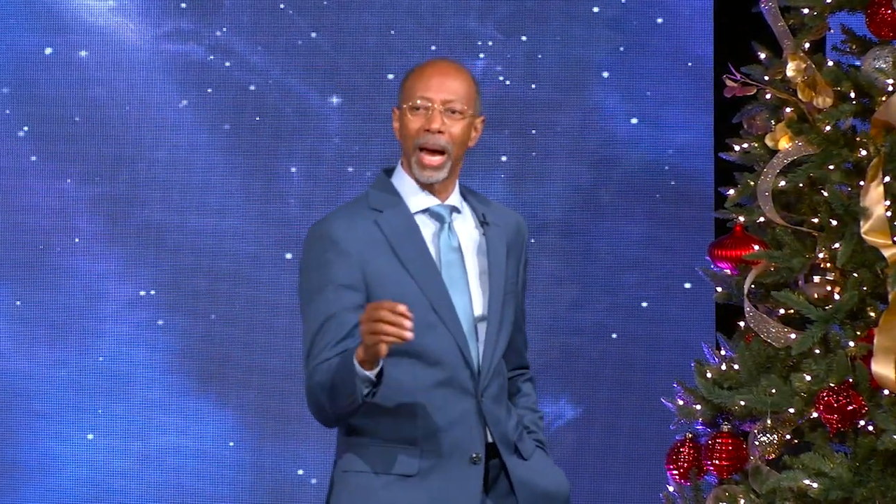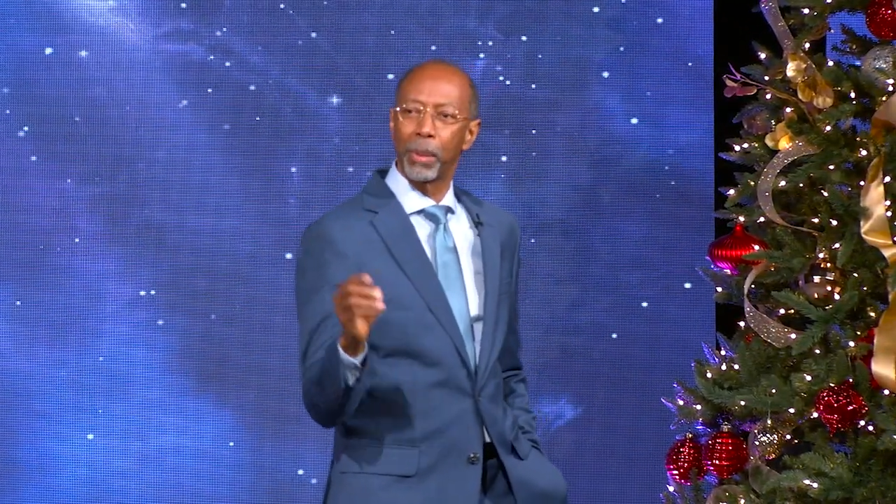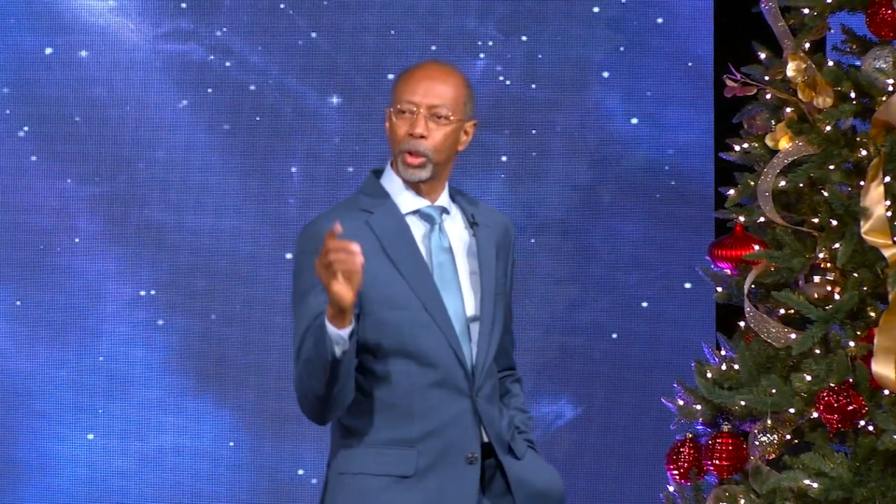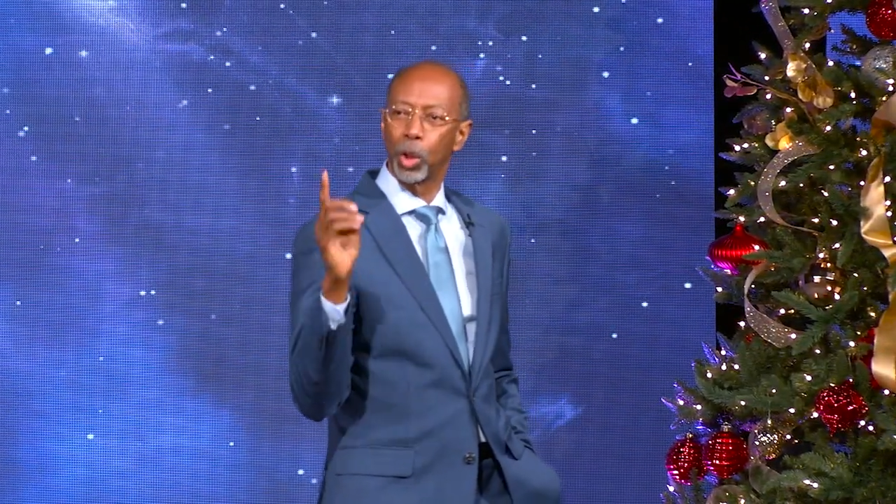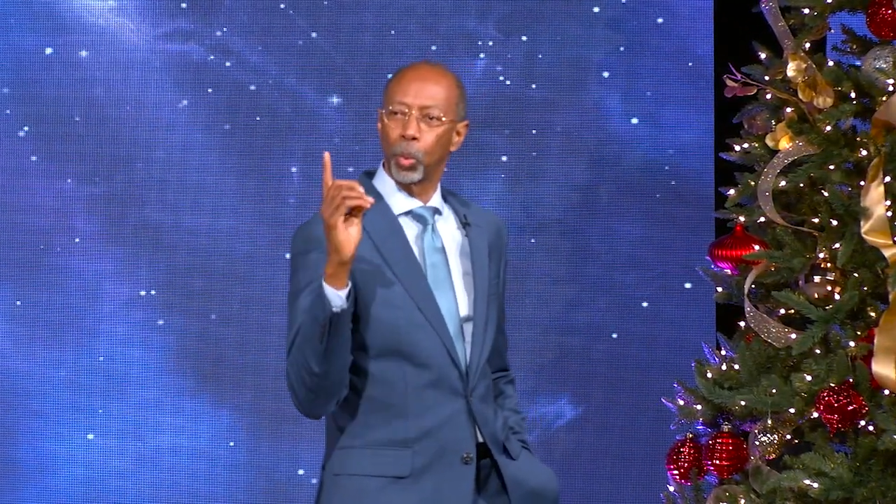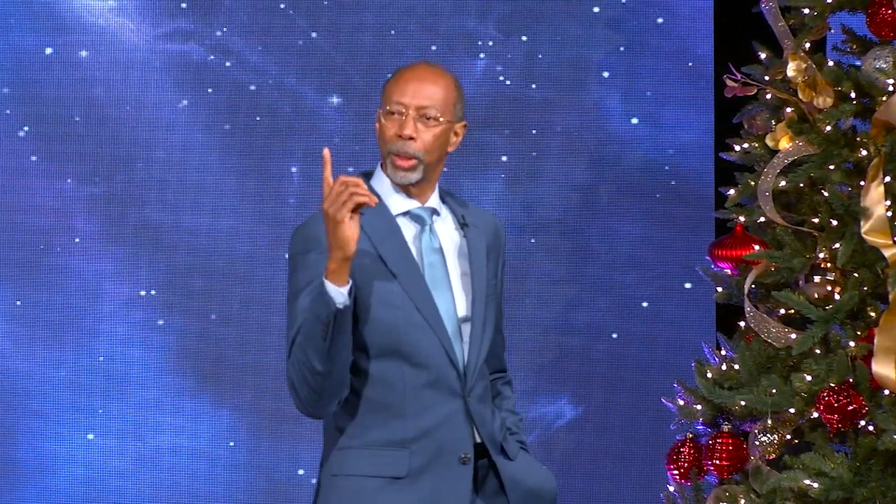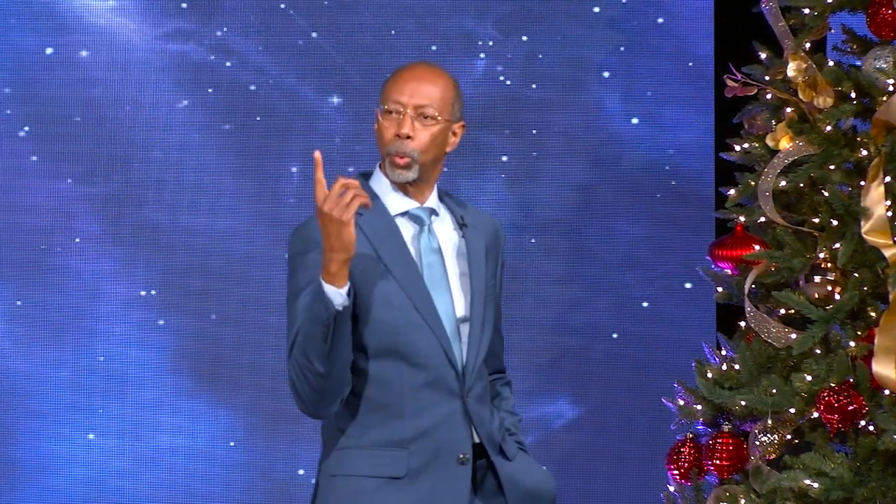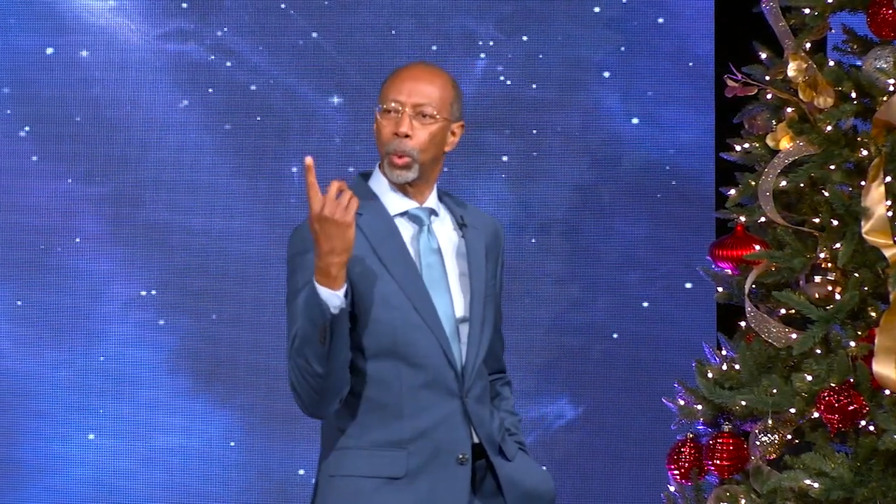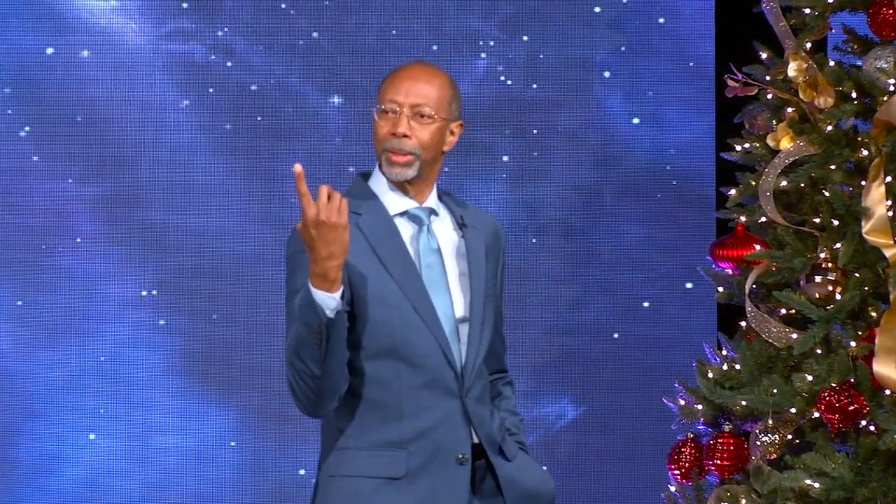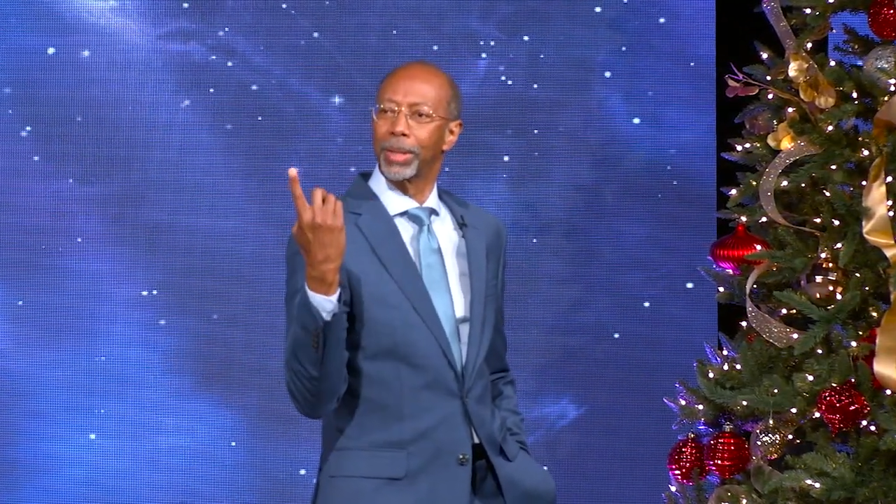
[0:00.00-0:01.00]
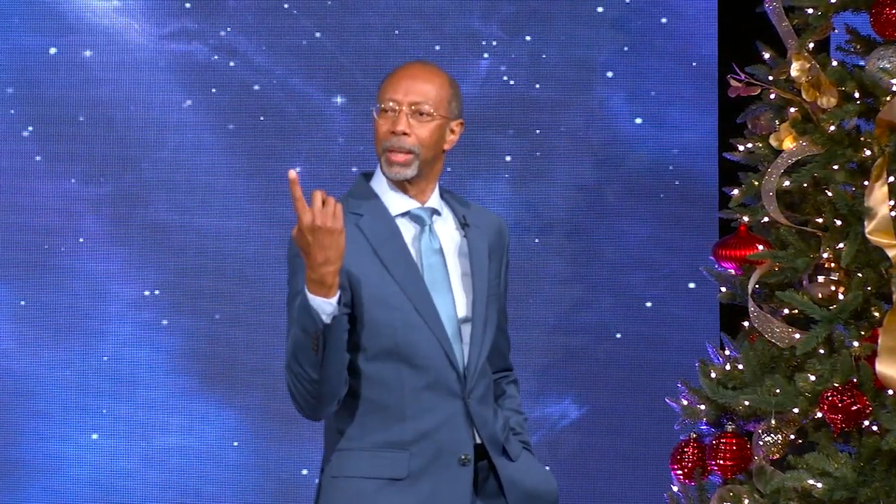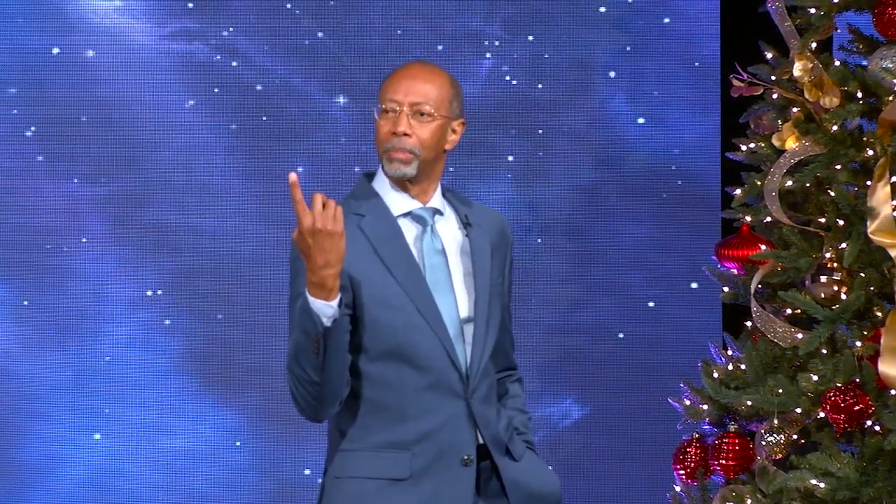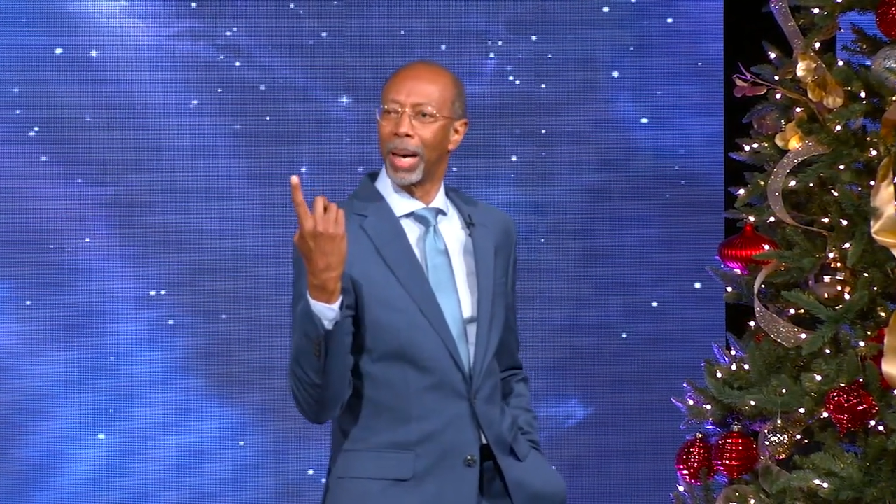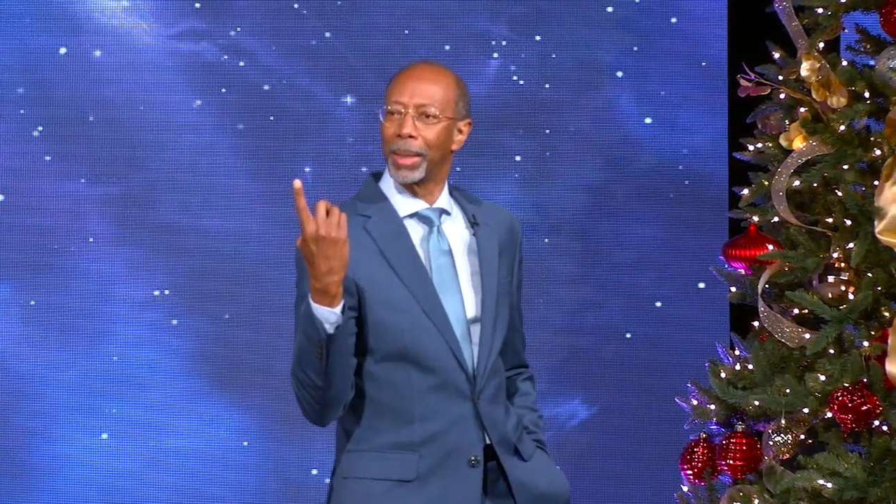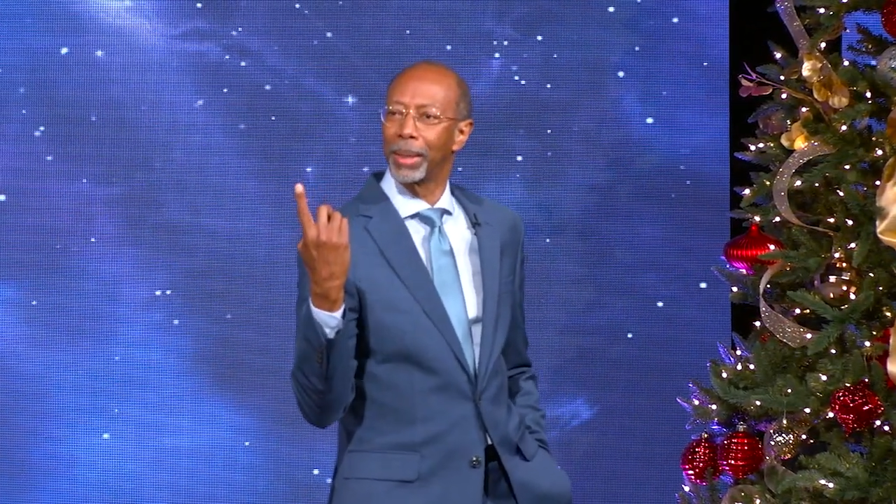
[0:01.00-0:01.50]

I'm going to win one somebody.